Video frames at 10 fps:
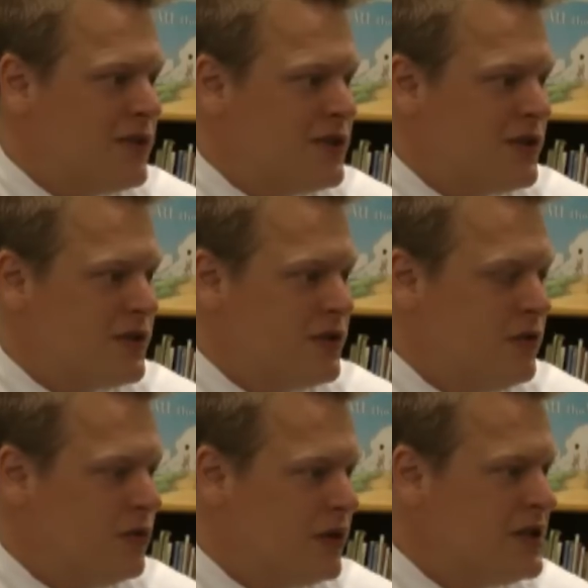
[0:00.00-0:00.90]
was just
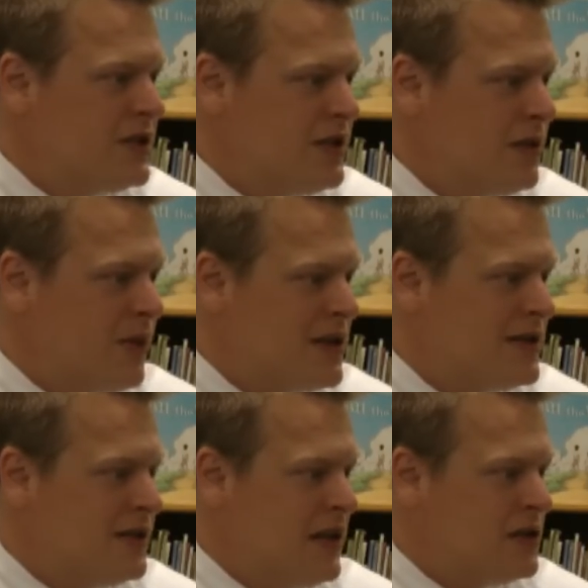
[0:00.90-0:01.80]
to listen to the
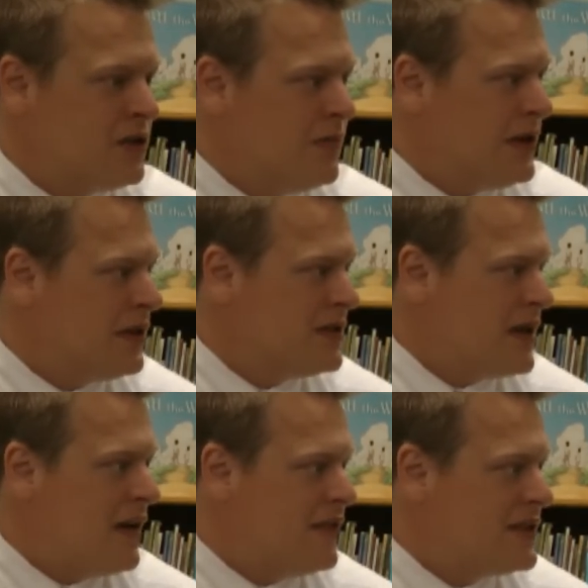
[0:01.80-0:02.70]
presentation, because
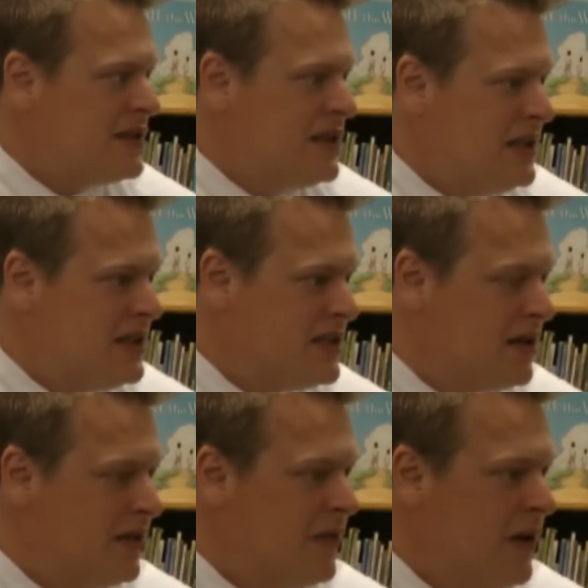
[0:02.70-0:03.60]
obviously
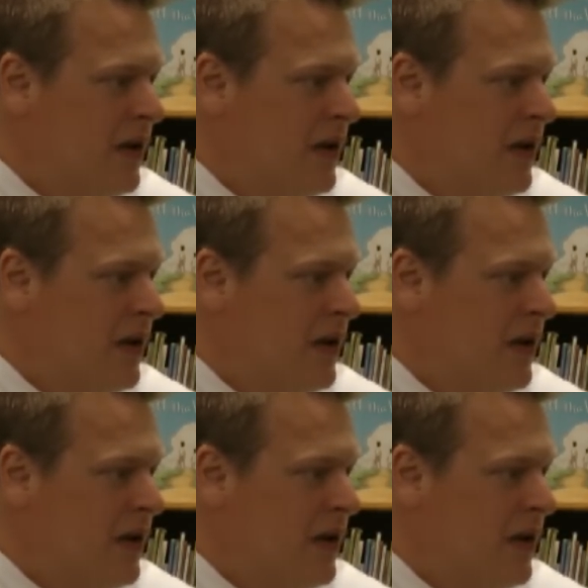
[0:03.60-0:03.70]
Mr.